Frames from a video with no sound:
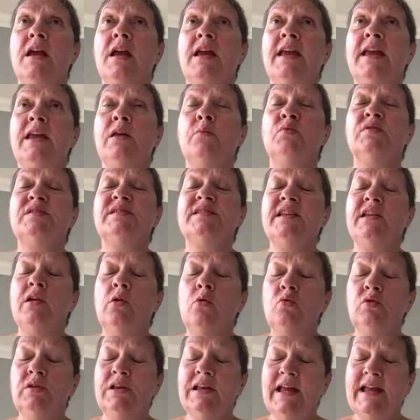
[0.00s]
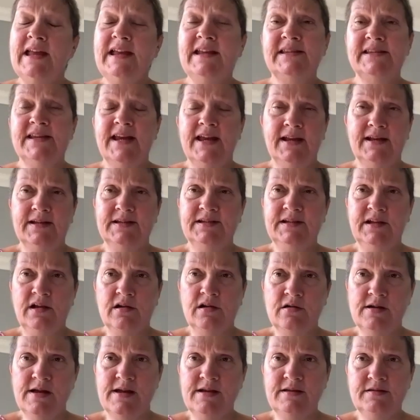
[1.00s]
it was the old latex
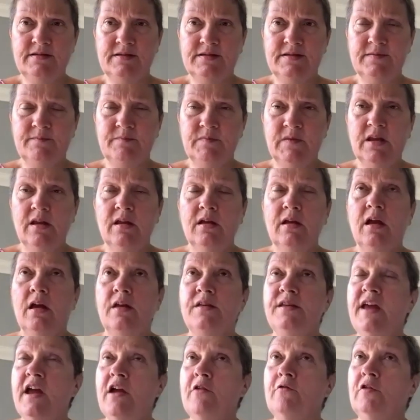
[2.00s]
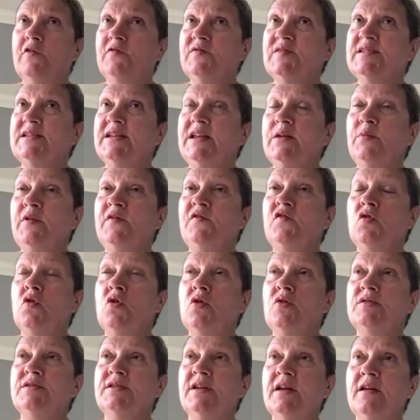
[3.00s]
kind, mm-hmm. and now obviously we've
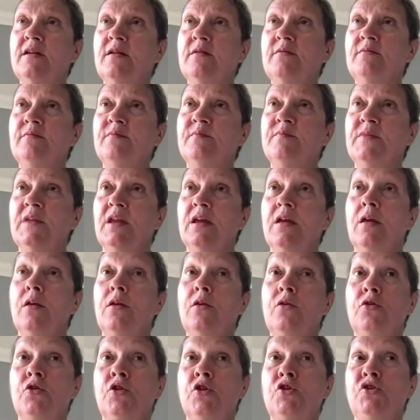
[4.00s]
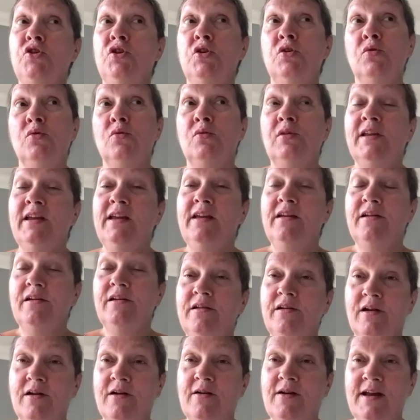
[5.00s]
got um, the new LINC
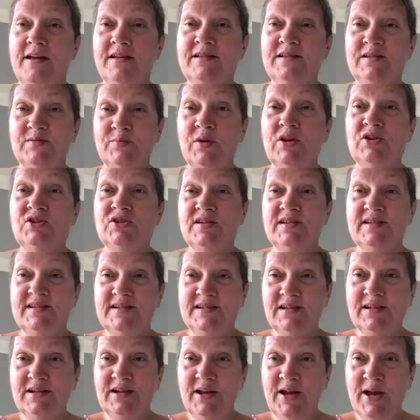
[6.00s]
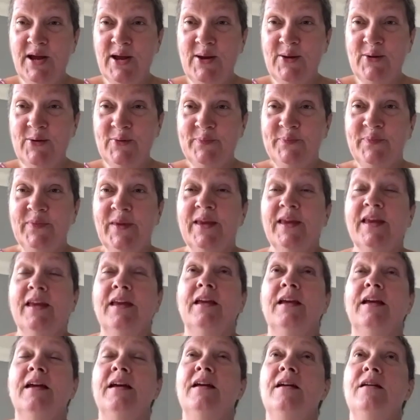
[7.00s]
kinds, which is silicone,
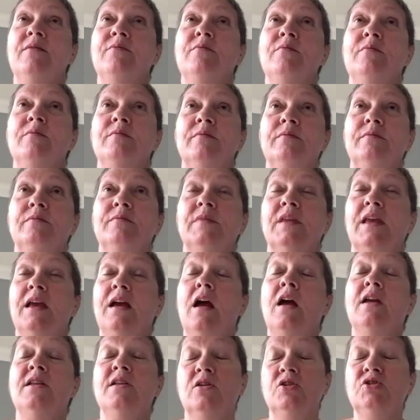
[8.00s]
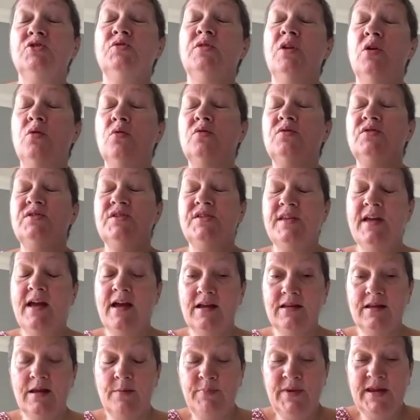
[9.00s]
um, and I shall go on to that
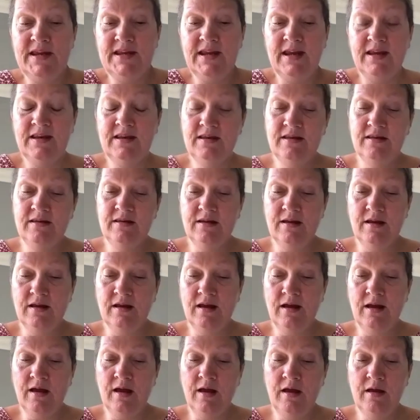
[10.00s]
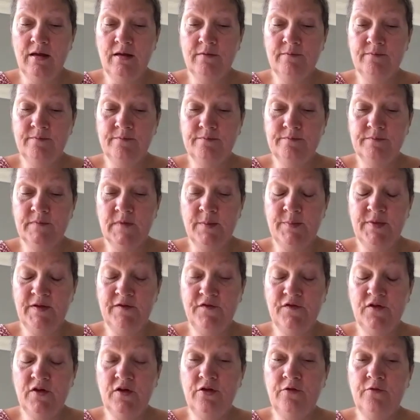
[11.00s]
a bit in um, a bit
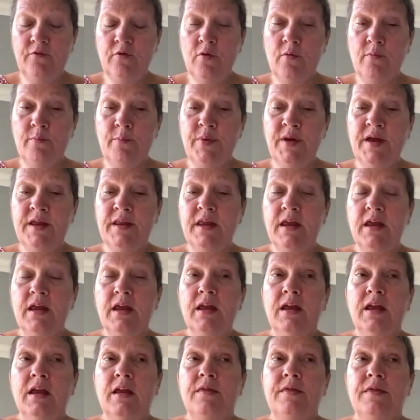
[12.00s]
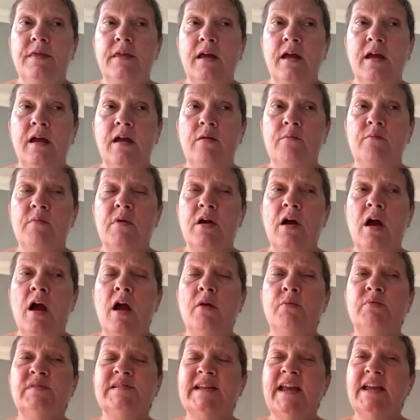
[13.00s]
further on. But
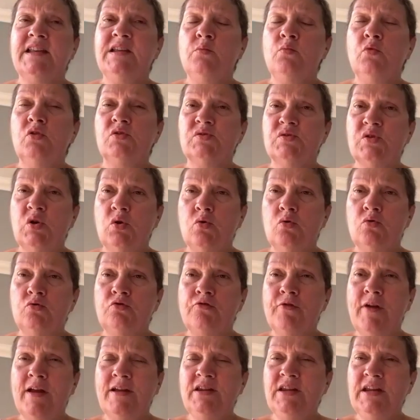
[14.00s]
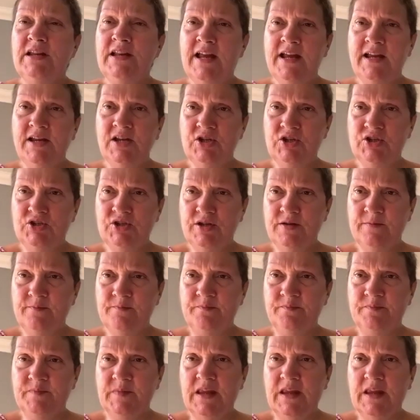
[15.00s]
I was getting what's called granulation,